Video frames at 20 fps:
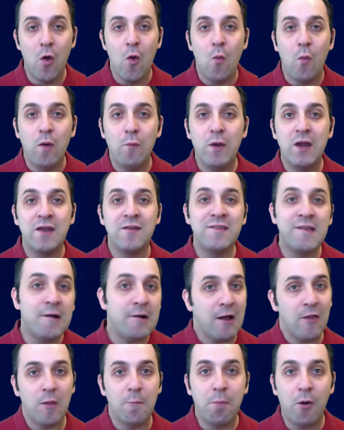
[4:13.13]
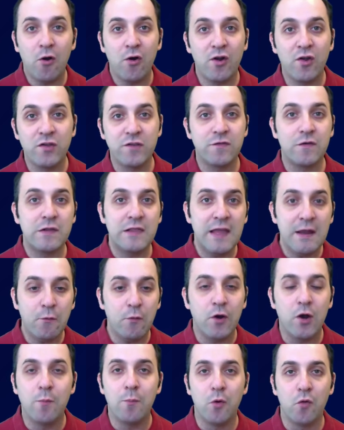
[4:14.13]
When we consider how the particles of a
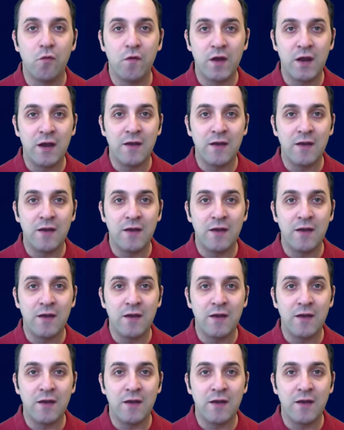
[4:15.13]
liquid are moving,